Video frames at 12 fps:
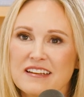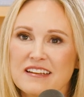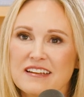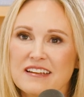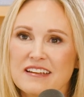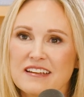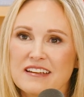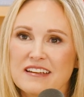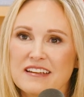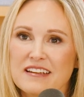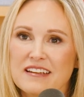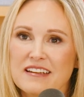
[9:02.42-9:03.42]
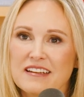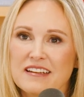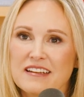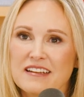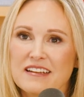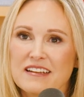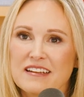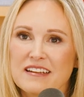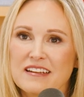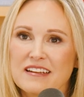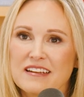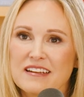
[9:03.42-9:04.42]

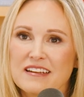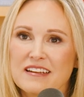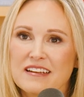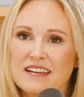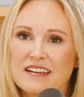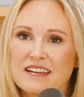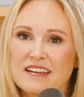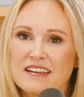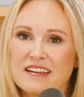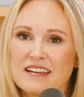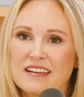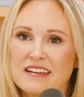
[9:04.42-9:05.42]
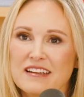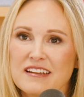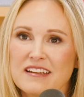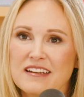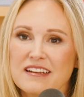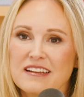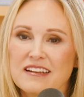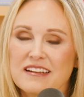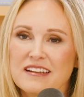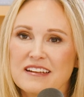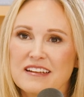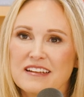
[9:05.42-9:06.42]

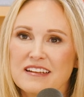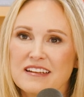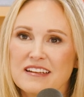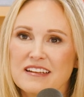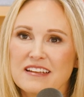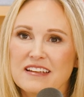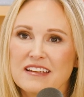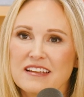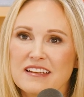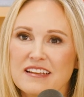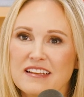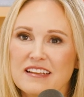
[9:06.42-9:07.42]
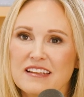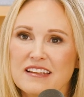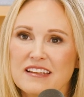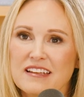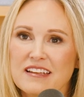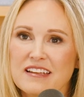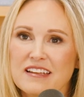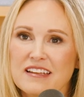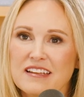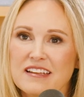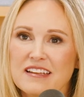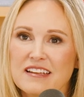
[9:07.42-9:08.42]

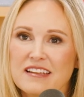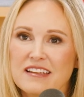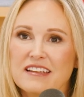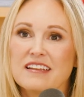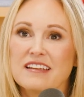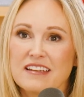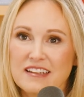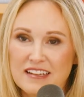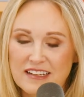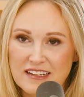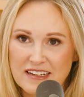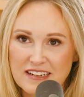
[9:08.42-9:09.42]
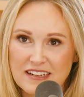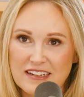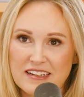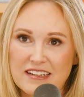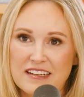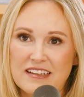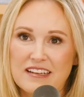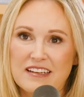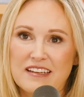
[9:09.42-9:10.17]
(not speaking)